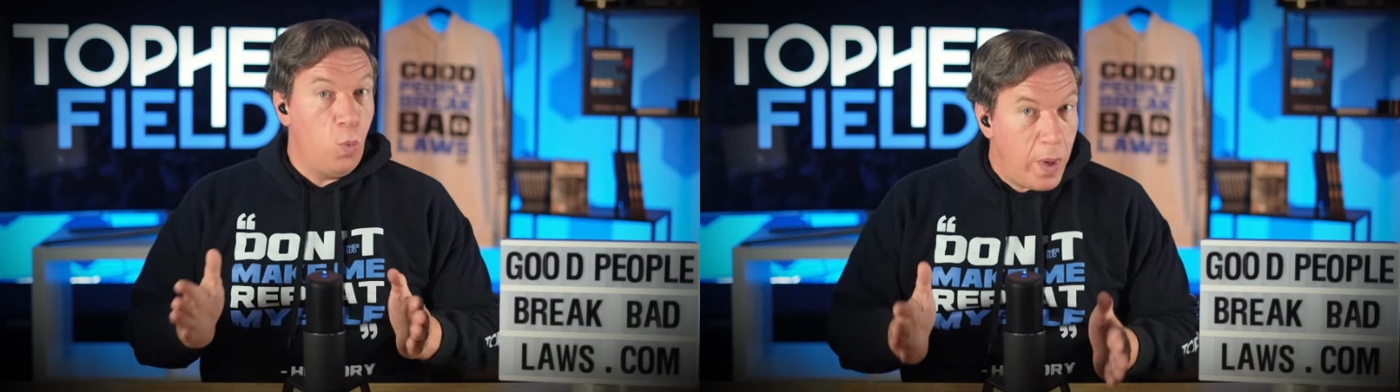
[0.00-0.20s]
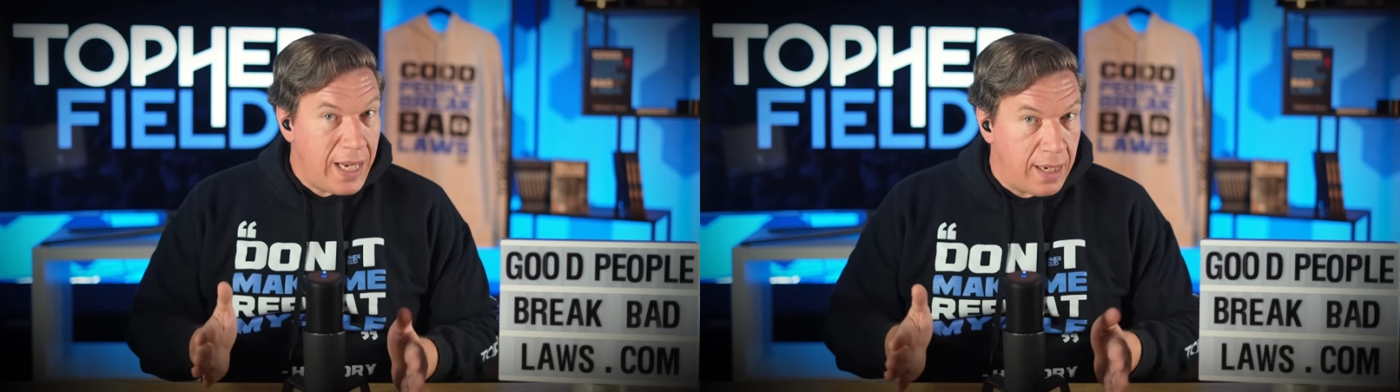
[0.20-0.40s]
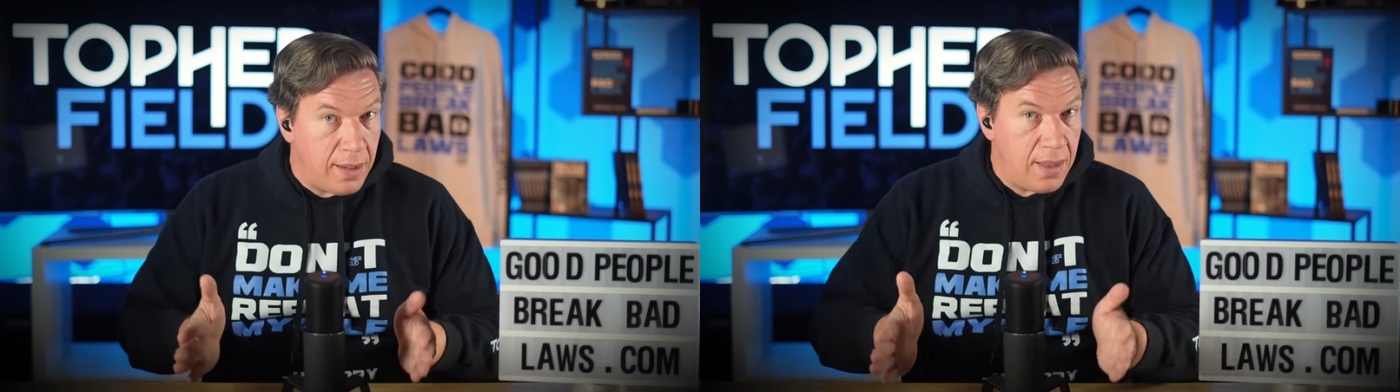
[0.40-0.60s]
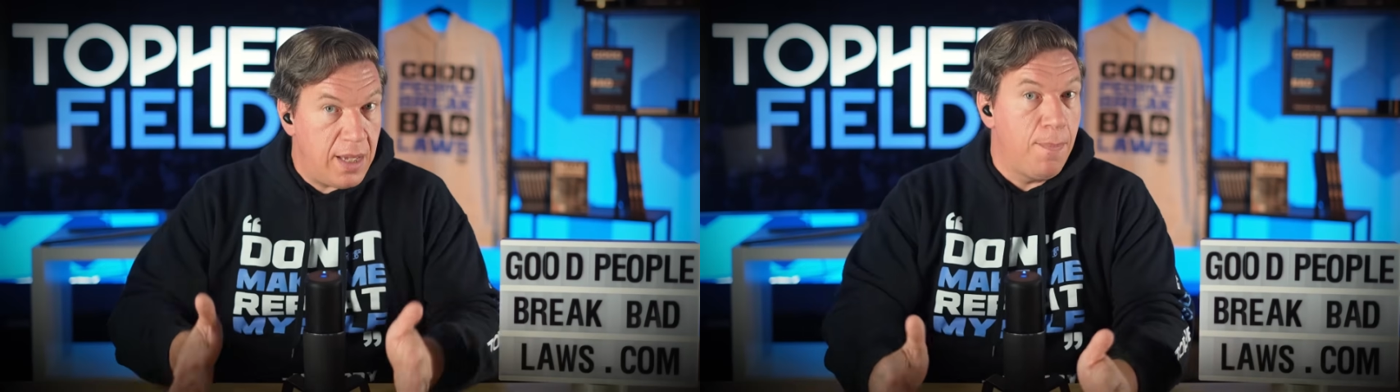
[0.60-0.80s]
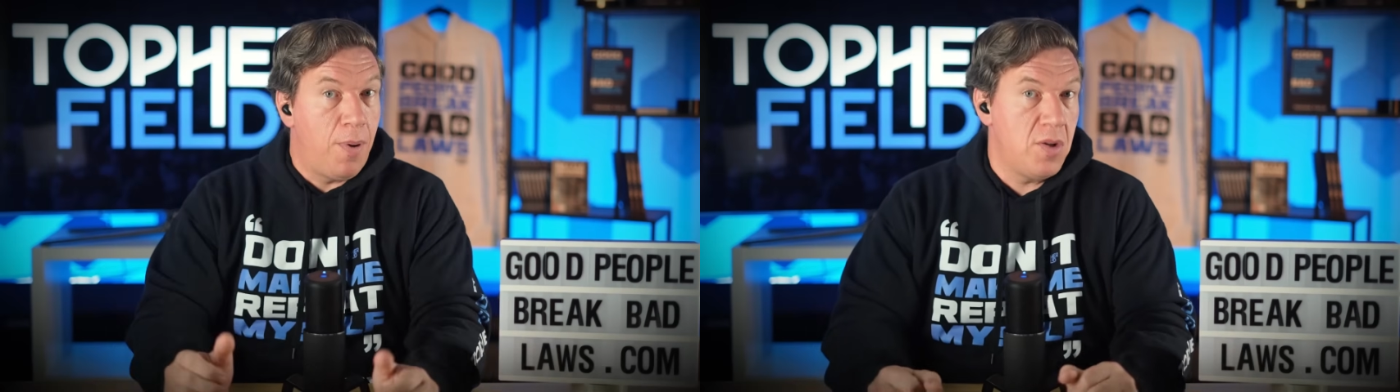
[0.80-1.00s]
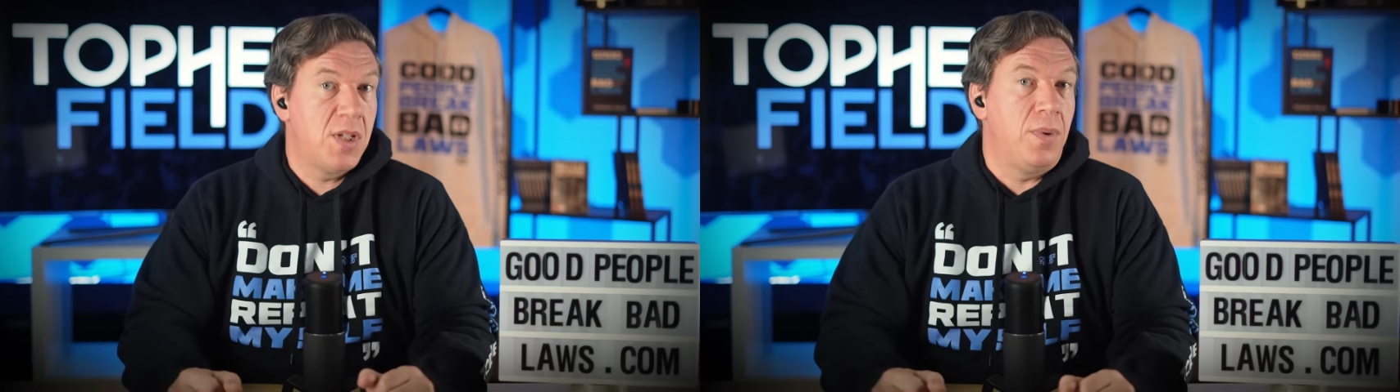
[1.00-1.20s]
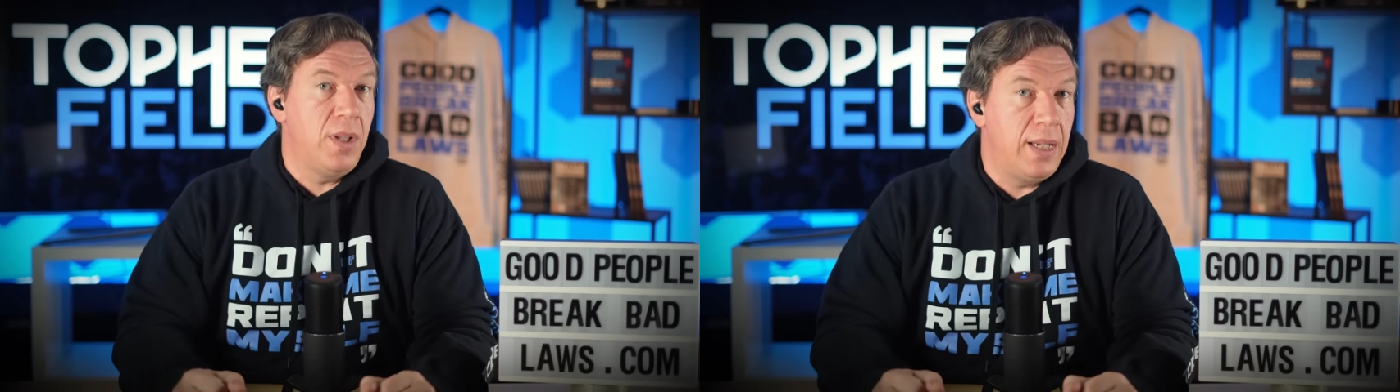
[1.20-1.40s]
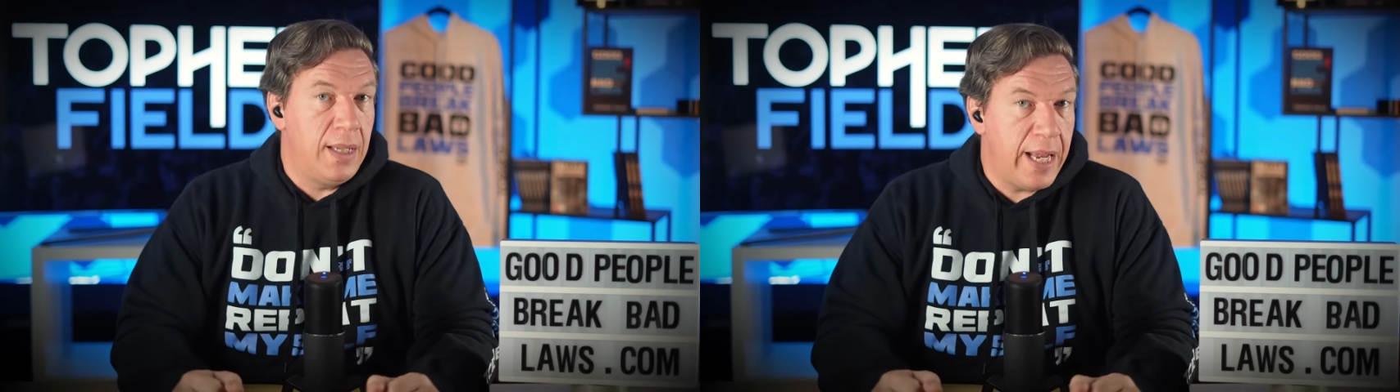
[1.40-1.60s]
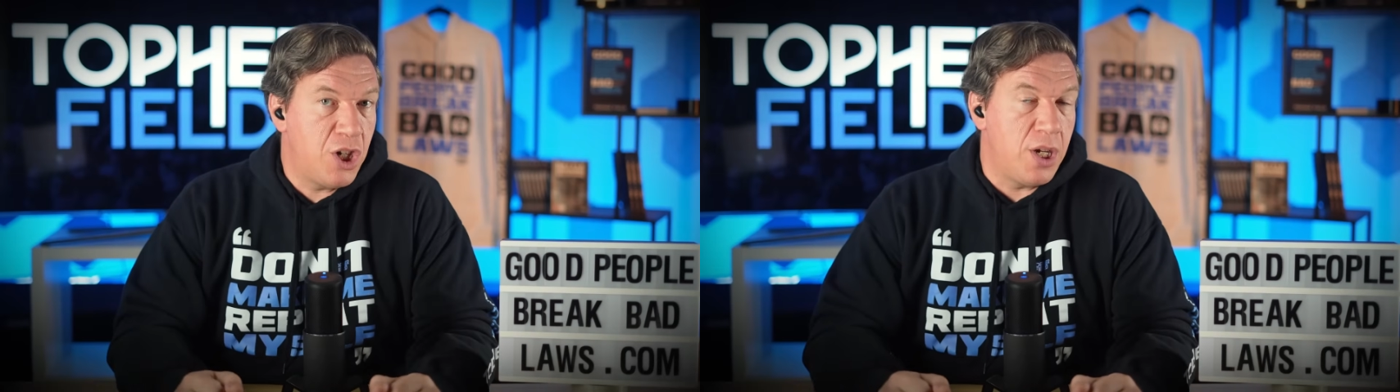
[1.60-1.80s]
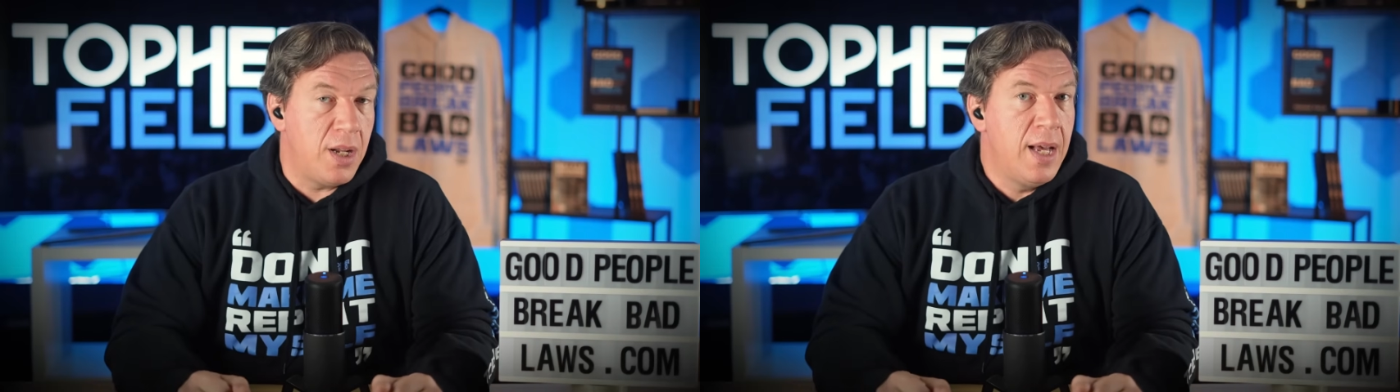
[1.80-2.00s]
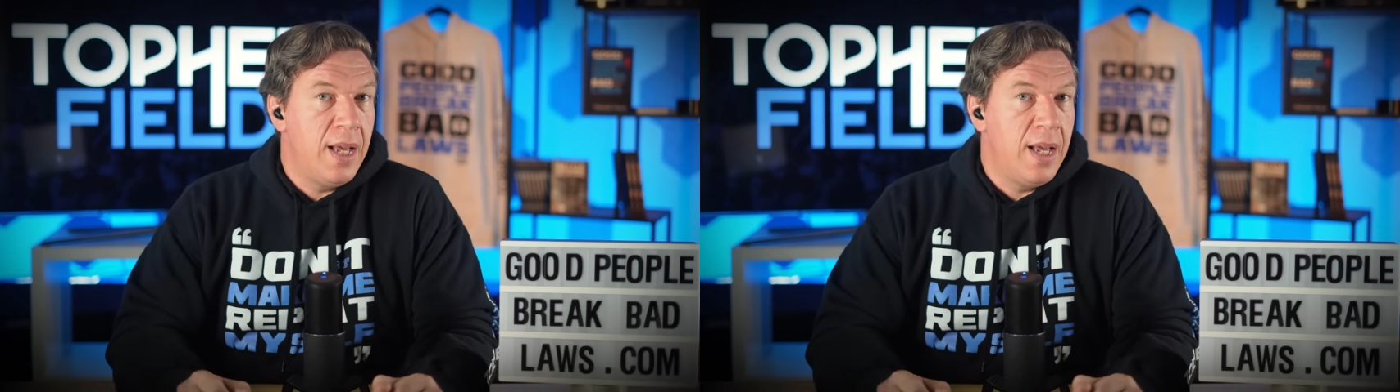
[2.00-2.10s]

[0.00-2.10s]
winning the impossible election